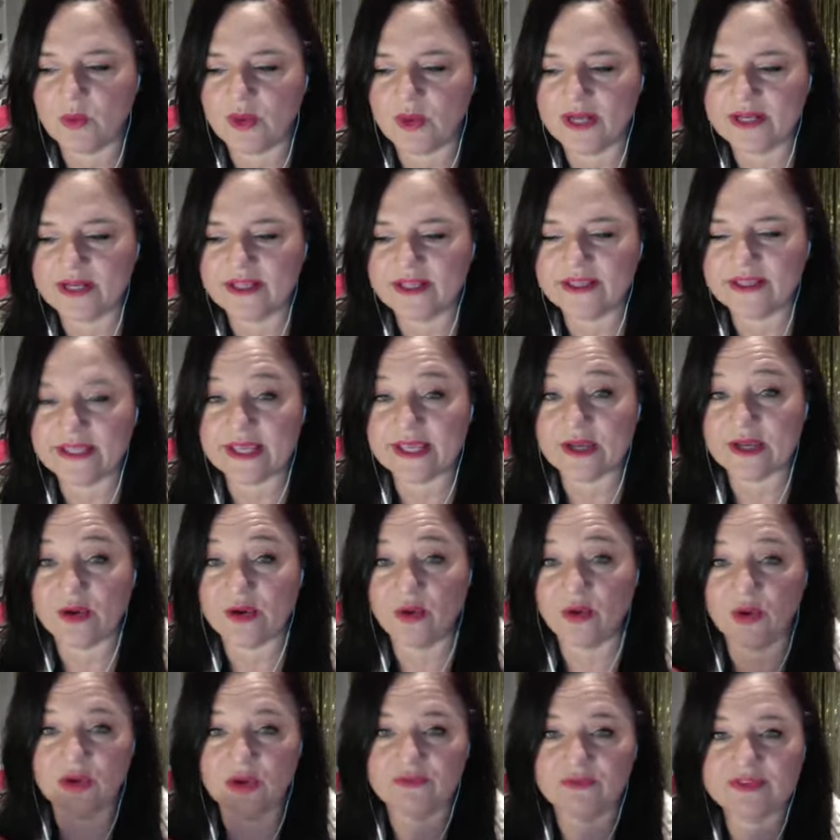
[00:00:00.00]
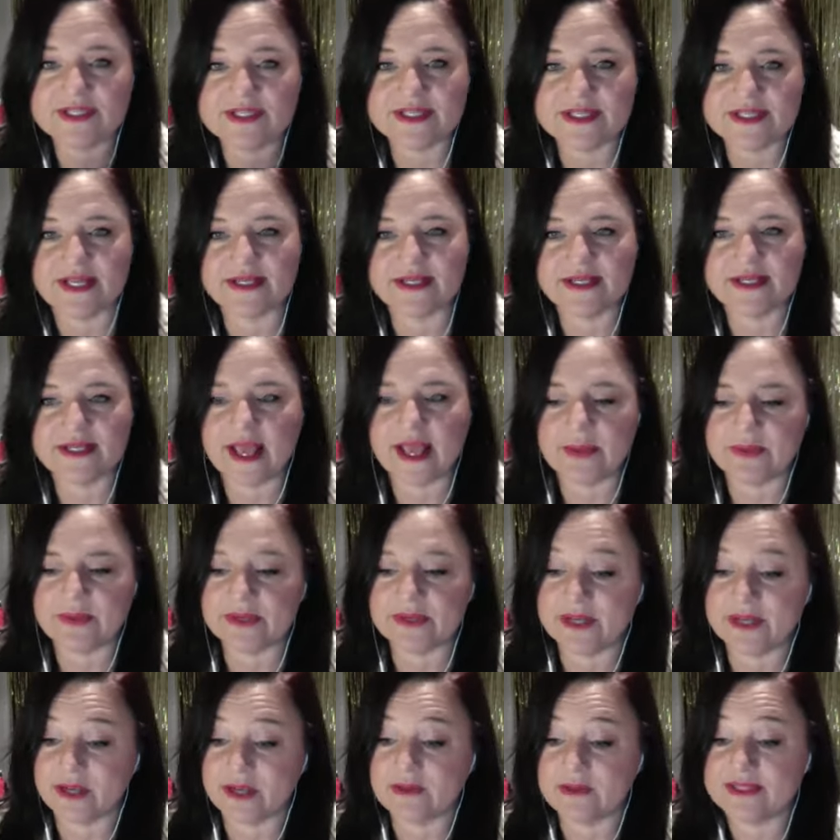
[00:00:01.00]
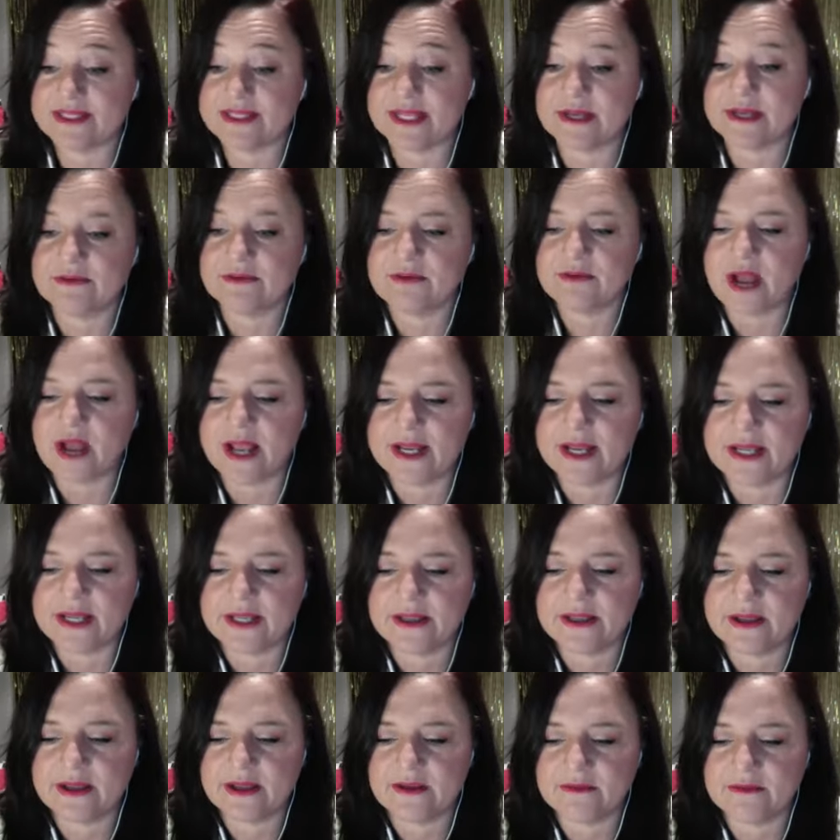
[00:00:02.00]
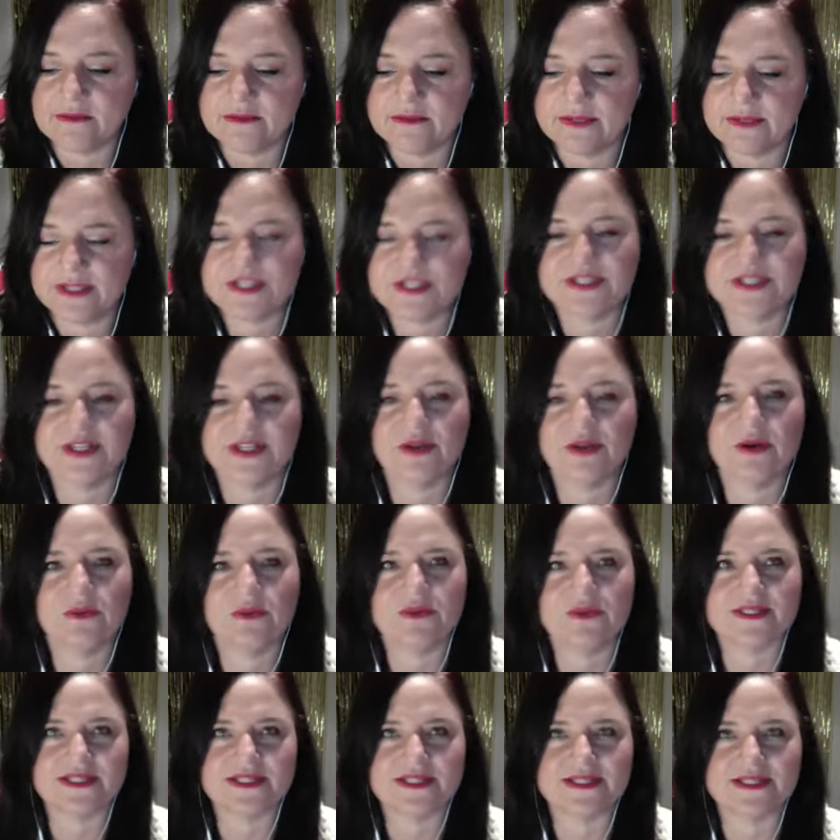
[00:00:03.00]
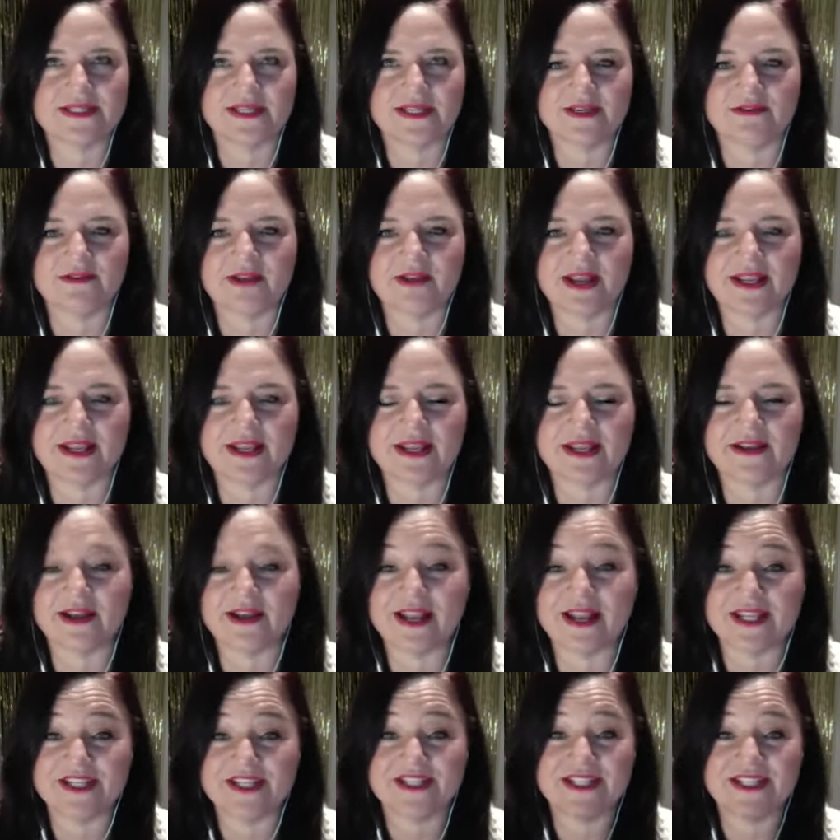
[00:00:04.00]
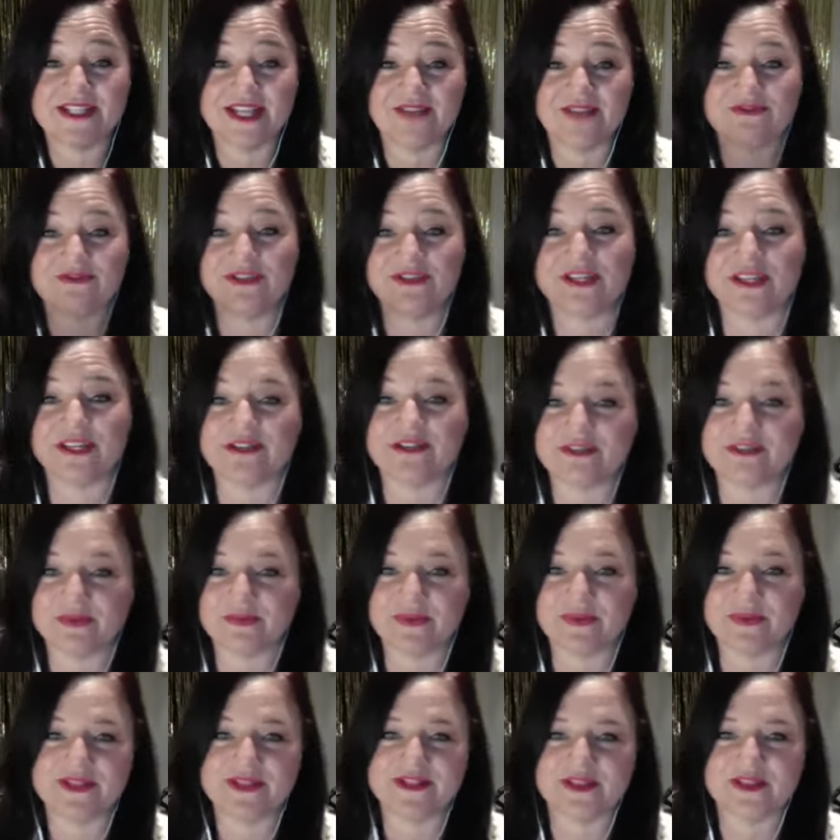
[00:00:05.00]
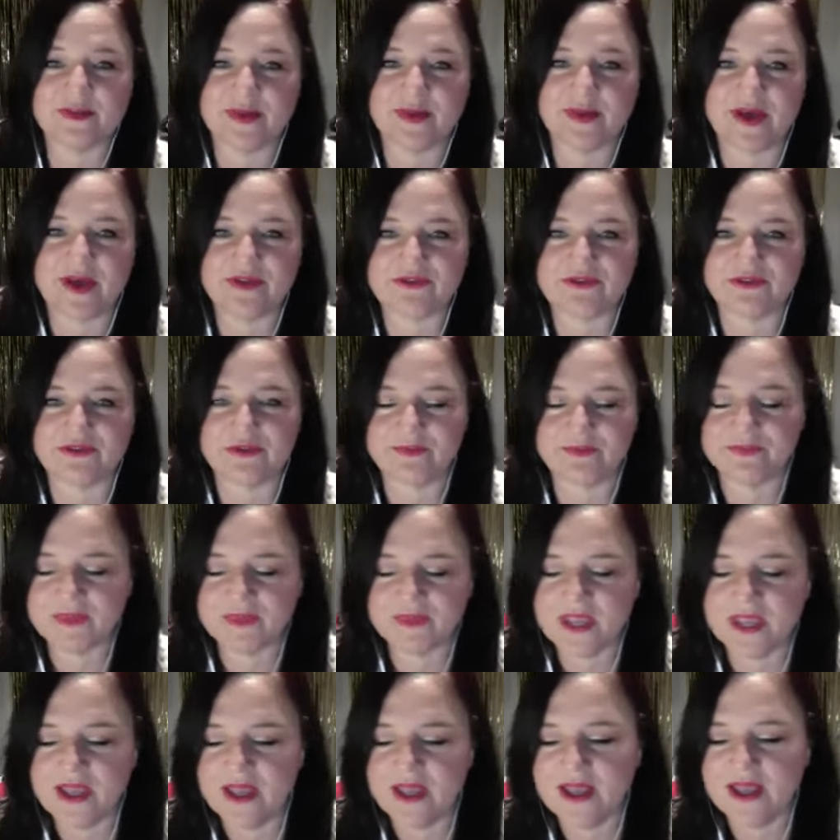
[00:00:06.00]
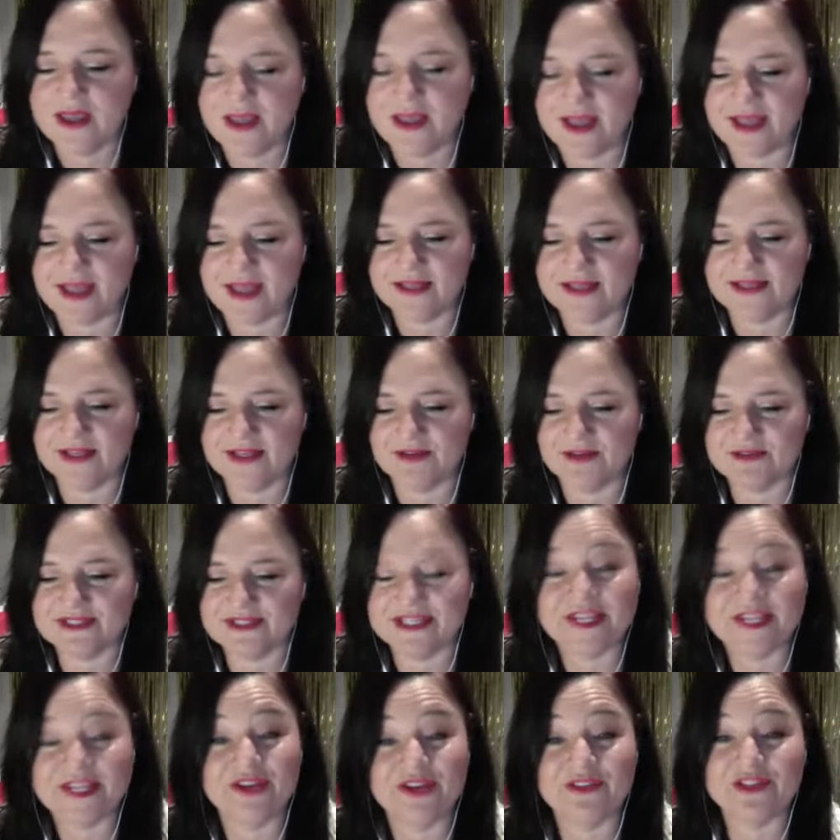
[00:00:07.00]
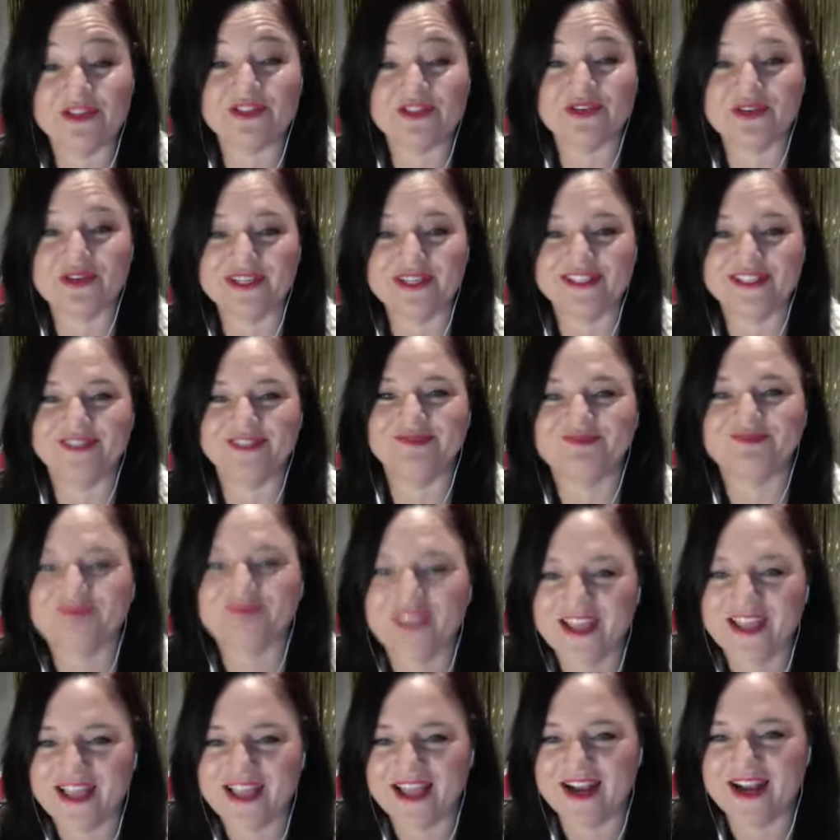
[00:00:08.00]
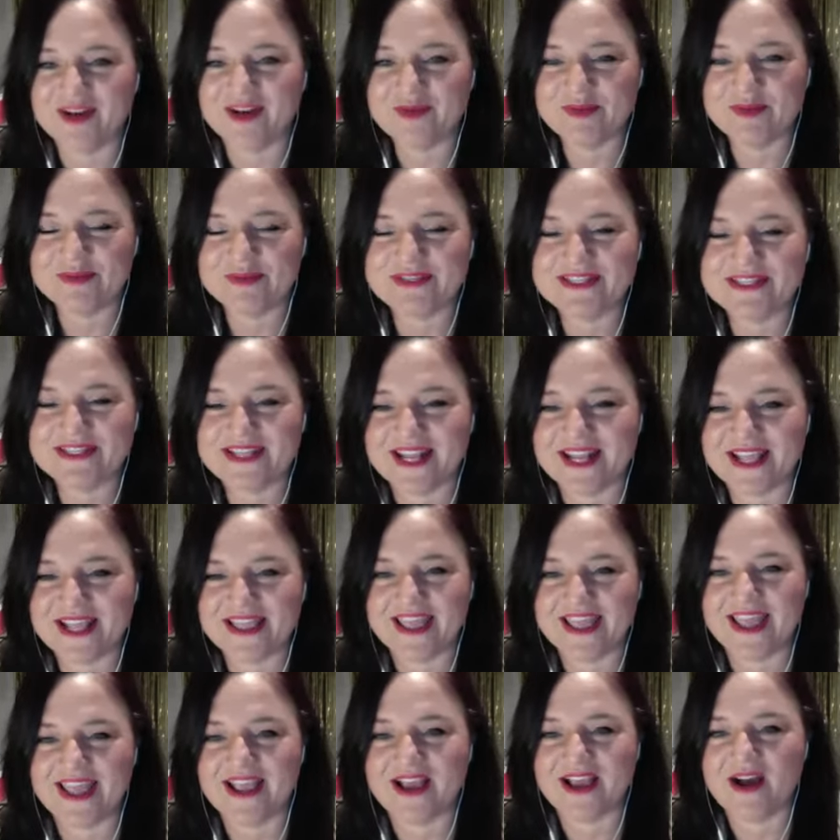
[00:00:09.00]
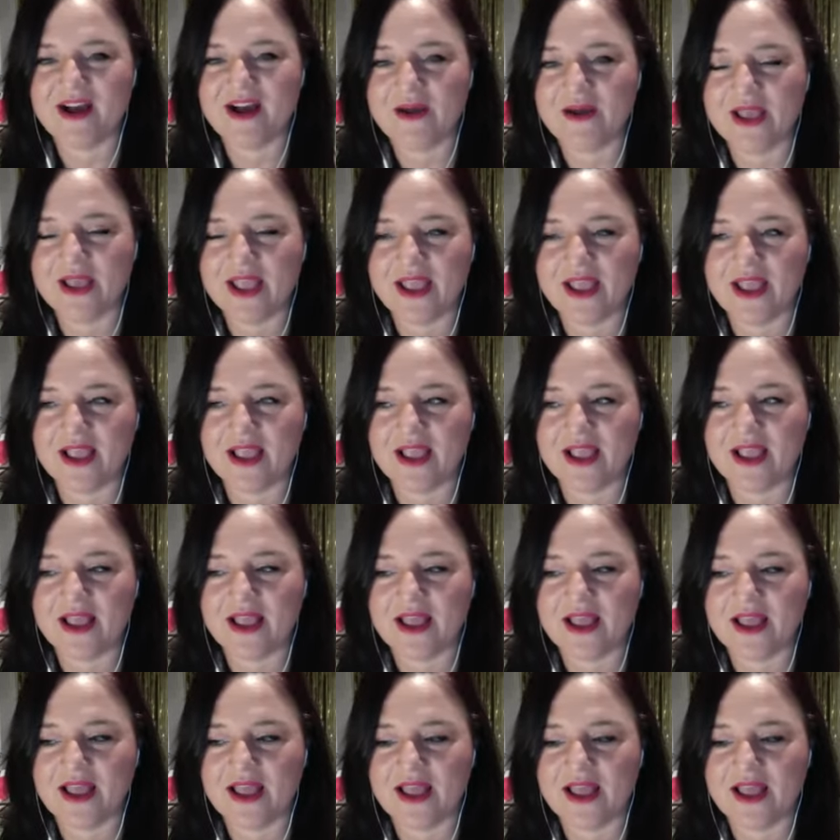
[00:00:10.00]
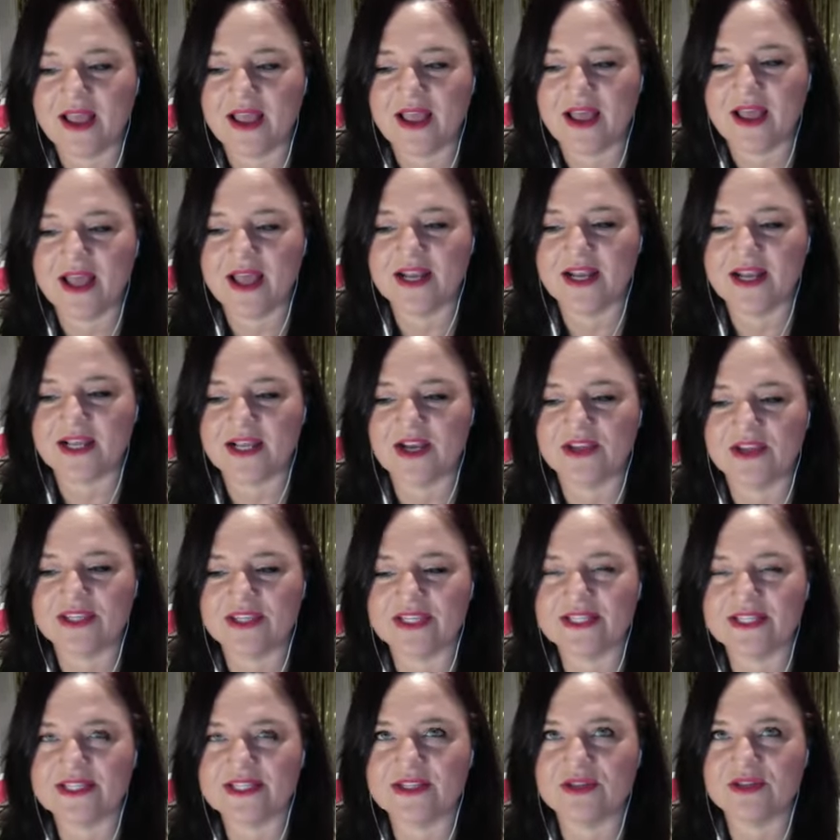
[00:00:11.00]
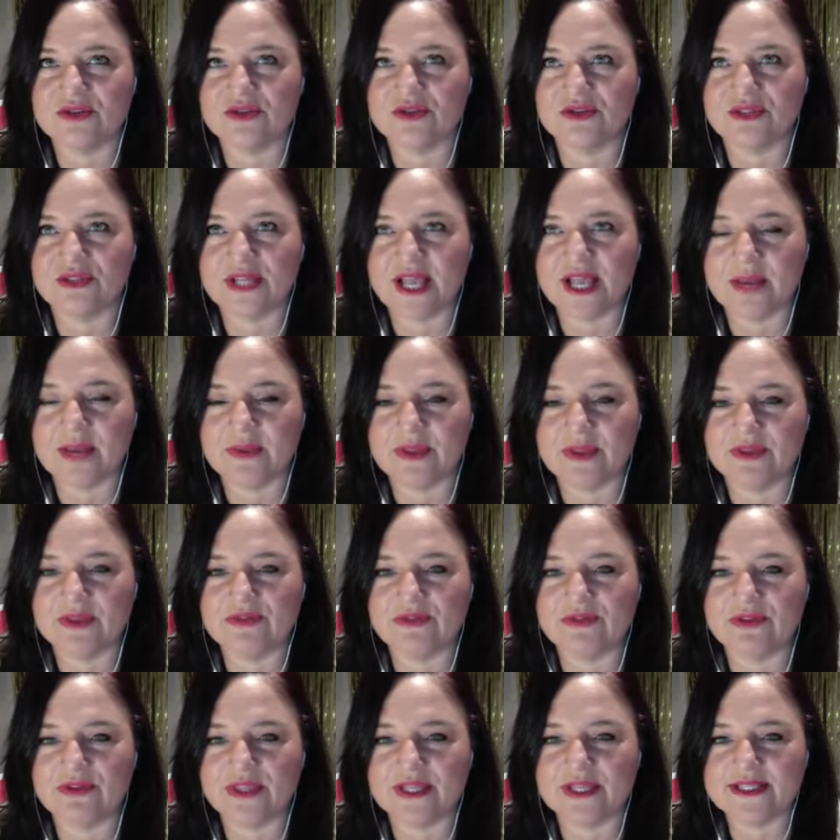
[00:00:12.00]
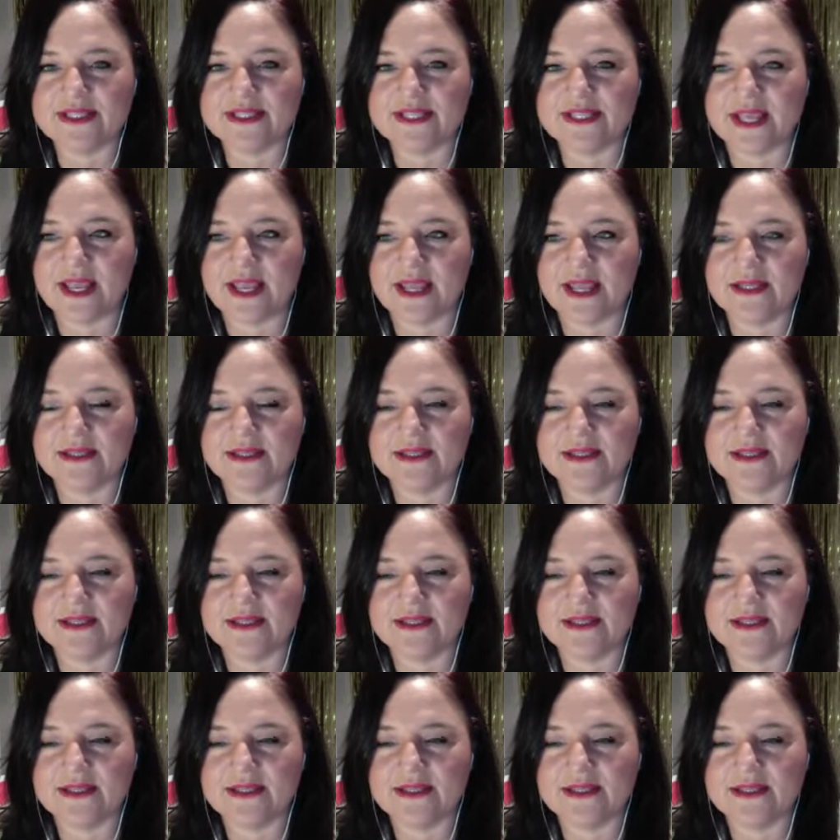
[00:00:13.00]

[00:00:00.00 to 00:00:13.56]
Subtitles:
thing all of a sudden happened, and I was sitting right here. Oh, actually, no, I wasn't sitting right here. I actually left here and went into the bathroom, and I was sitting on the toilet. And I remember sitting there going, and I got this thought coming through that said,